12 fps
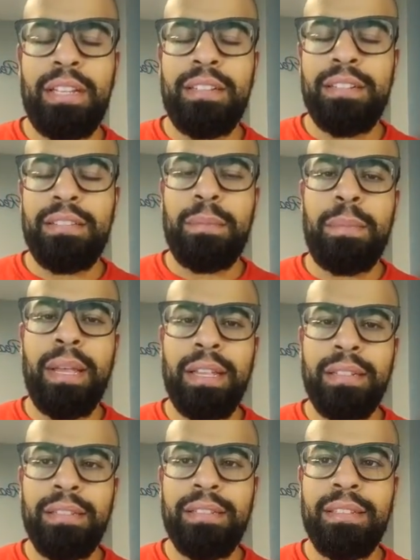It just
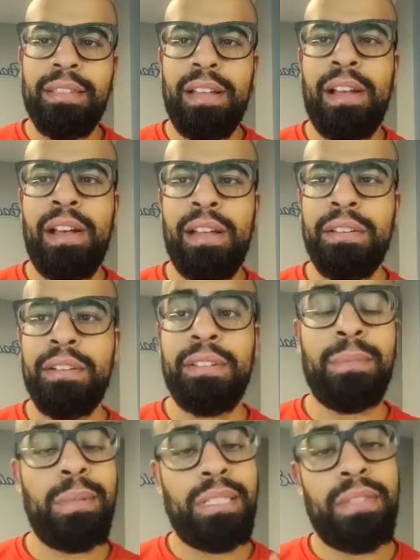depends on your
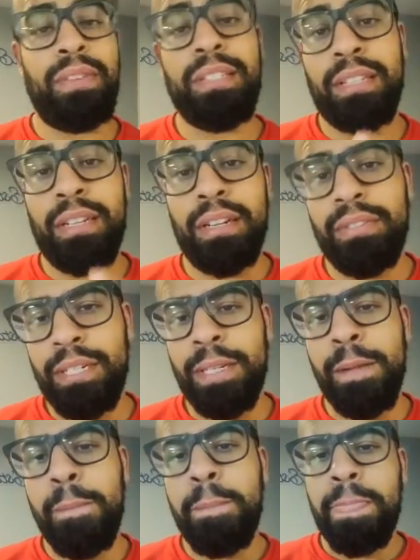specific
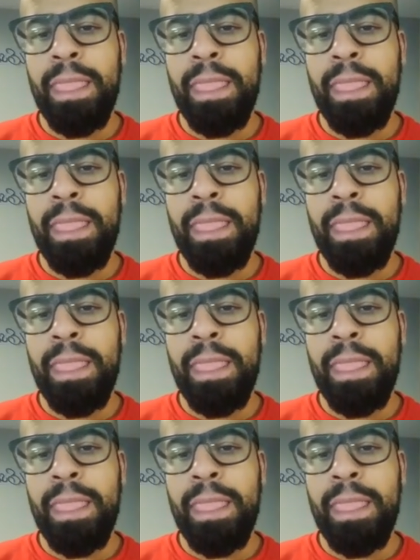scenario.